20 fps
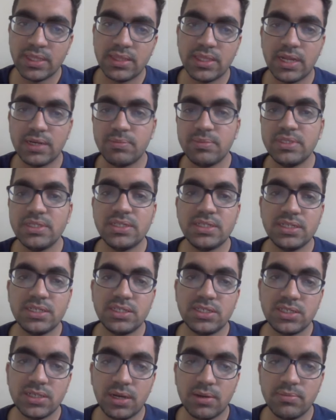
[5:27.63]
That means it has
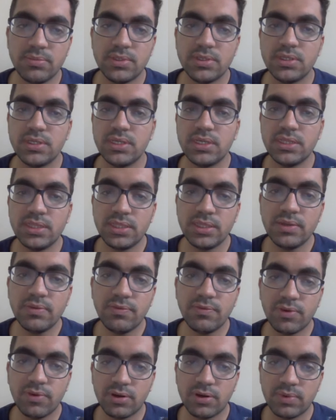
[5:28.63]
jumped in the
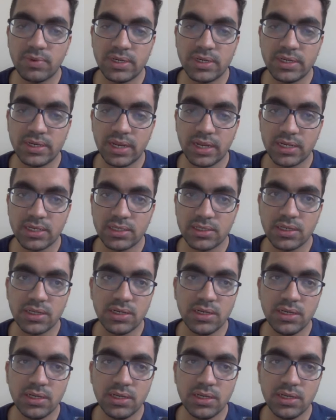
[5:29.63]
forward direction,